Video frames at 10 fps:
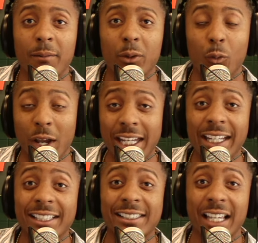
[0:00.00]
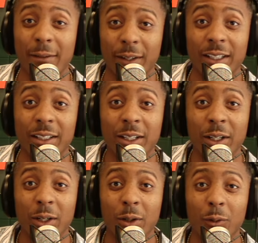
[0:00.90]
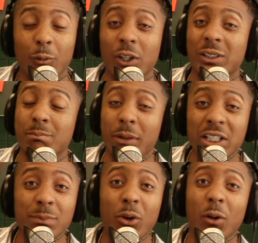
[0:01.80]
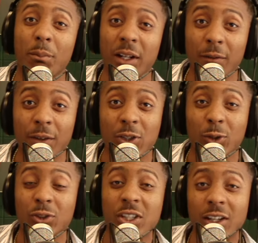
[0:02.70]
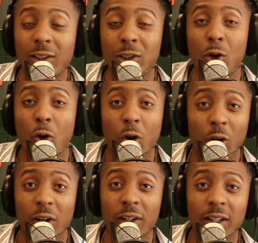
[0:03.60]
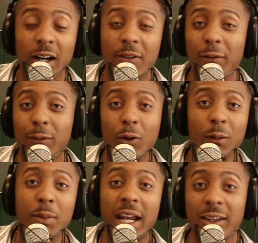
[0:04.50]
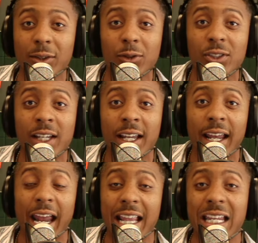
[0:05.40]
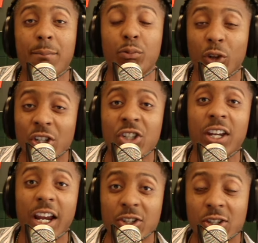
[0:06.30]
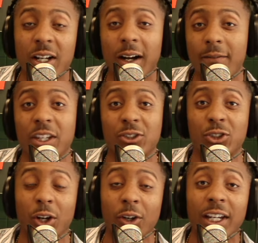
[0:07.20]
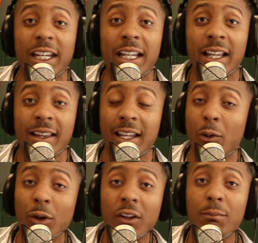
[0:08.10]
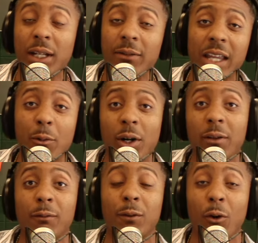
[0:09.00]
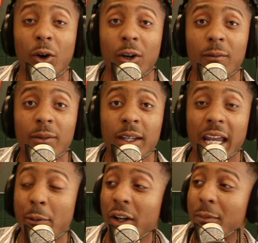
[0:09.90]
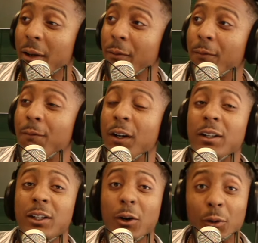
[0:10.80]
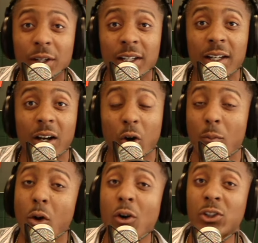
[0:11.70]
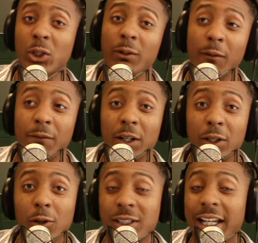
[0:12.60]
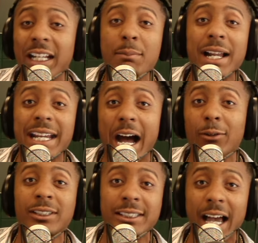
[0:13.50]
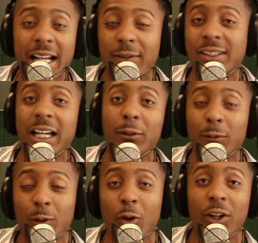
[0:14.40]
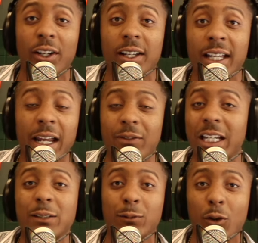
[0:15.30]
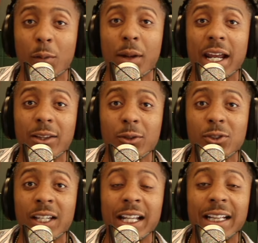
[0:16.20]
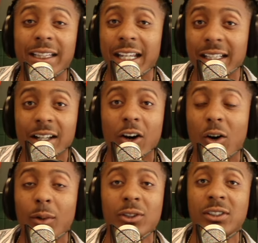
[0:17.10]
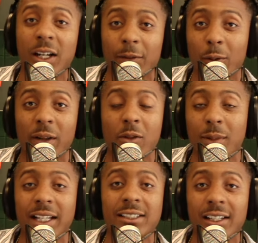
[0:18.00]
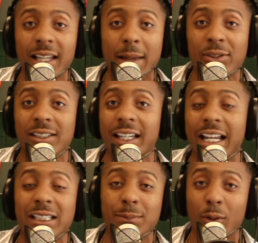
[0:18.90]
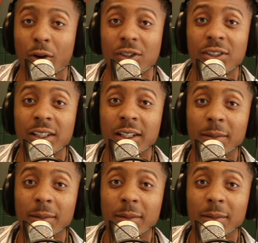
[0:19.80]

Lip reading: Winning in seven was much more beneficial to the lore of the Florida Panthers and the appreciation of this journey than it would have been if they won in four. It would have been a footnote, or more so of a footnote, to anybody outside of South Florida if these Florida Panthers didn't almost suffer one of the biggest collapses in sports.